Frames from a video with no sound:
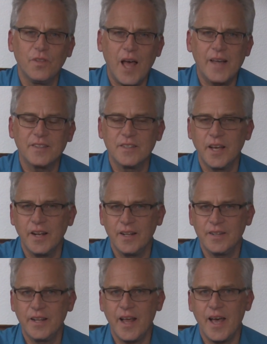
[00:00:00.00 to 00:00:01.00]
last night
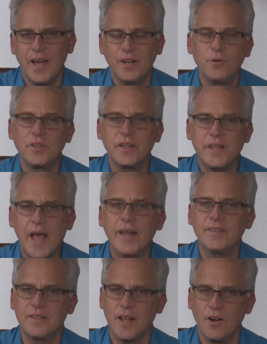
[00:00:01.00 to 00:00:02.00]
and today. There was a
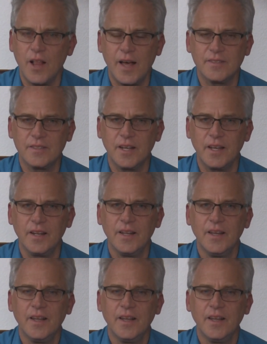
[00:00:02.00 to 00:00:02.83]
dance there last night.